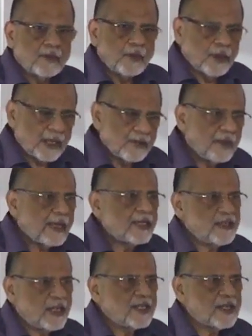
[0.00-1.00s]
You require
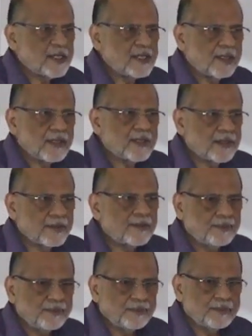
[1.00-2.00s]
changes in this.
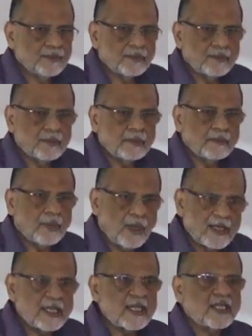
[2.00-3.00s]

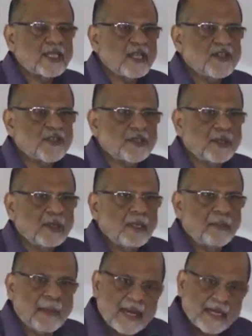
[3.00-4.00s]
Policy change,
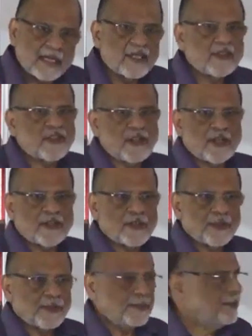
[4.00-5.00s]
maintenance change.